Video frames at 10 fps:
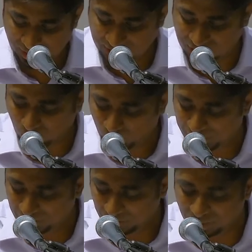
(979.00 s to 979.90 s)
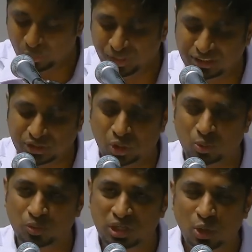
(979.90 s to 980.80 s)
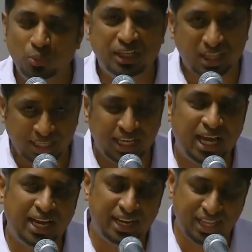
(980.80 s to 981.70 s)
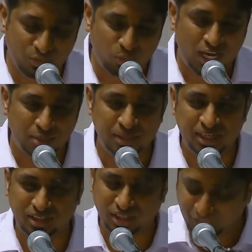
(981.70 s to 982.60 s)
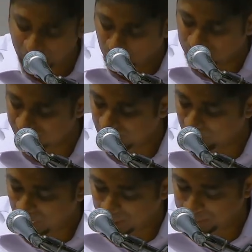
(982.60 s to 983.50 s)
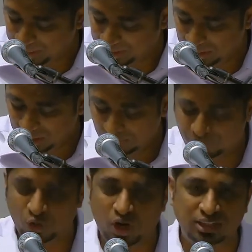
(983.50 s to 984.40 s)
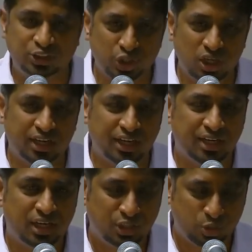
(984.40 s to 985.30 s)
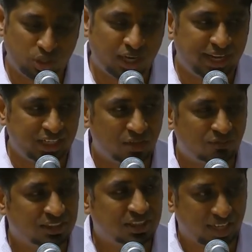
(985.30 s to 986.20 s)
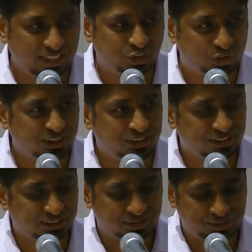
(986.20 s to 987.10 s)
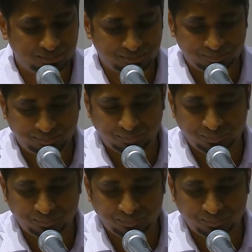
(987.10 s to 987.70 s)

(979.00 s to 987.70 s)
In doing so, we create an environment, a conducive environment for our children to connect with Christ's child's faith.